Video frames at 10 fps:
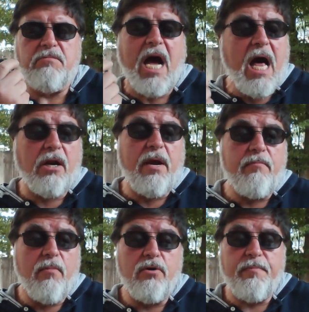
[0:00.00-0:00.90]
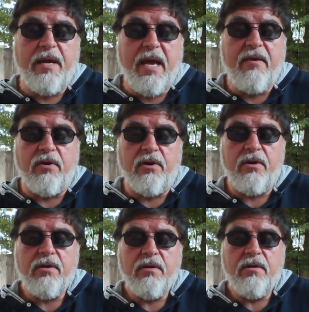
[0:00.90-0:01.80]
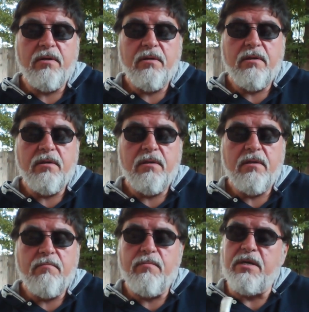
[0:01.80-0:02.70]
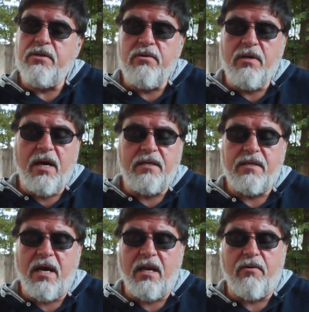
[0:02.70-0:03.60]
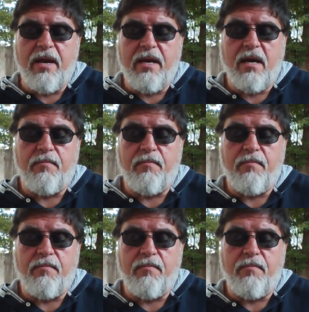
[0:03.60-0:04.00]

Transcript: Tolerate most behavior, but do not tolerate